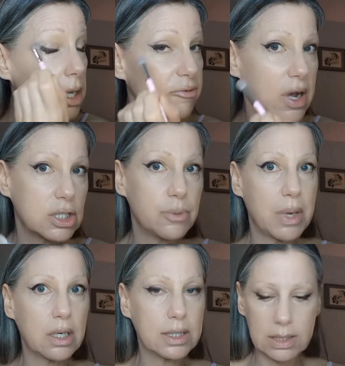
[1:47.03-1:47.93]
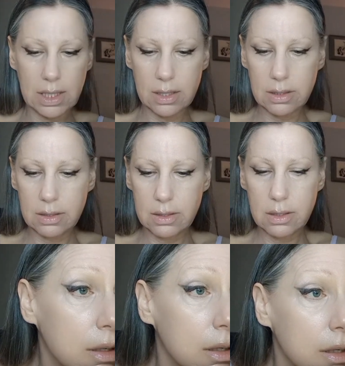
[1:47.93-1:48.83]
In fact, you barely see it.
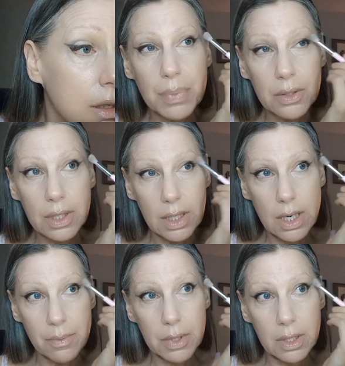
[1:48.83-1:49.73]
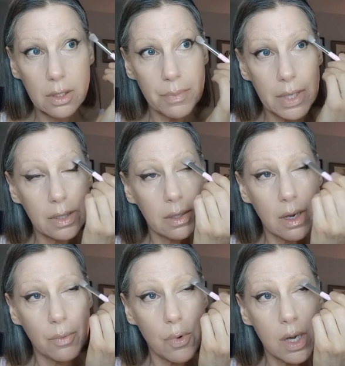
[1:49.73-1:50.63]
Just building it up a little bit.
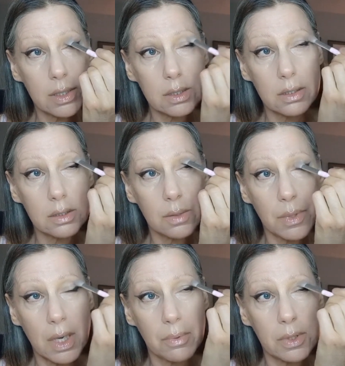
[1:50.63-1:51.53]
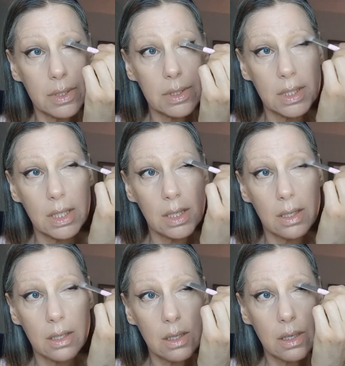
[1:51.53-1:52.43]
I want to be able to
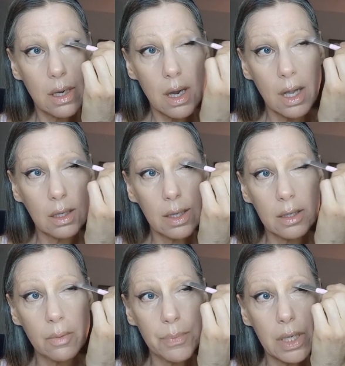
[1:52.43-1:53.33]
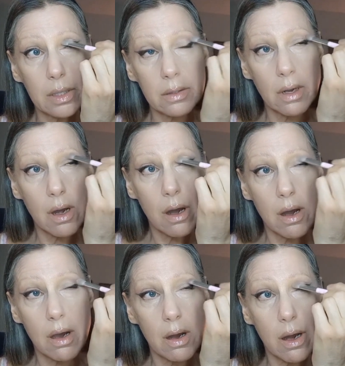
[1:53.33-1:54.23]
see a little bit
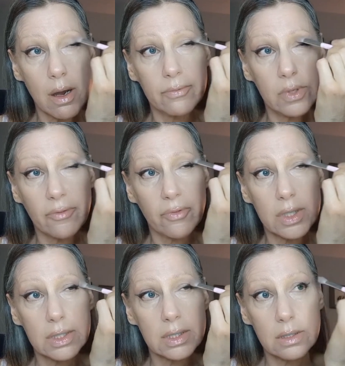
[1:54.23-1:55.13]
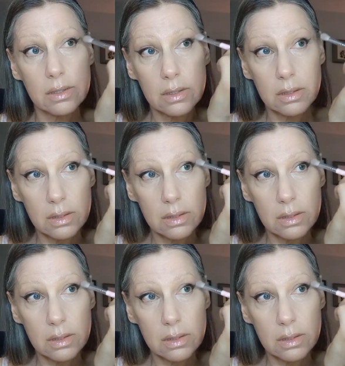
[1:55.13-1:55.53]
of difference.